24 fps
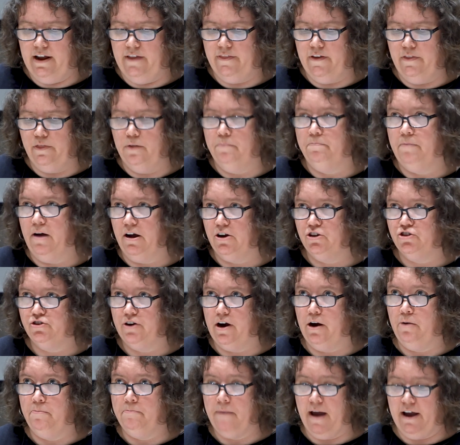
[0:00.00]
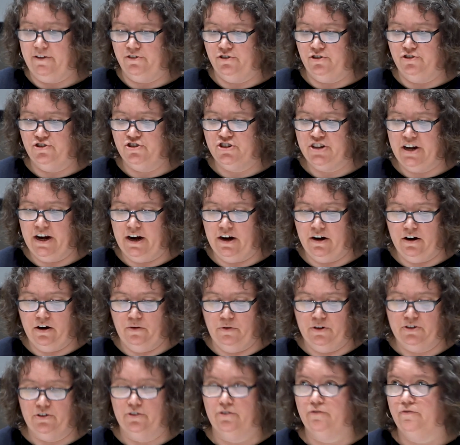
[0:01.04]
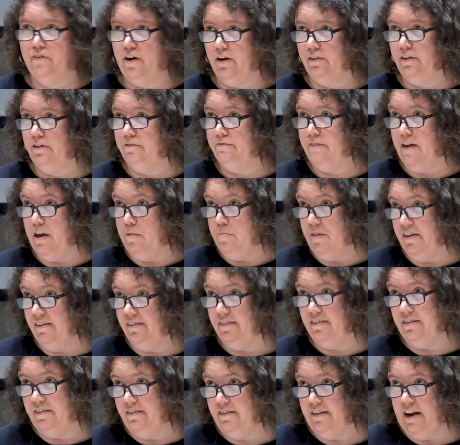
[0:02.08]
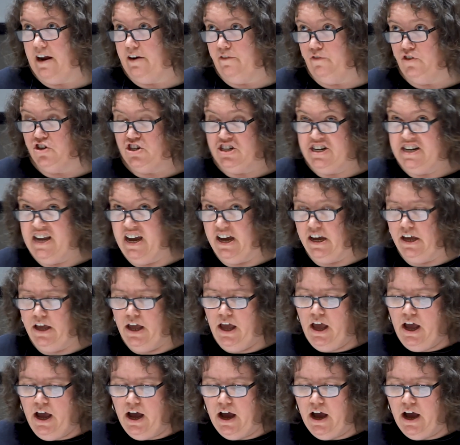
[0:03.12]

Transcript: And then the buck trout master's chair, which is fairly famous, it's down in Virginia,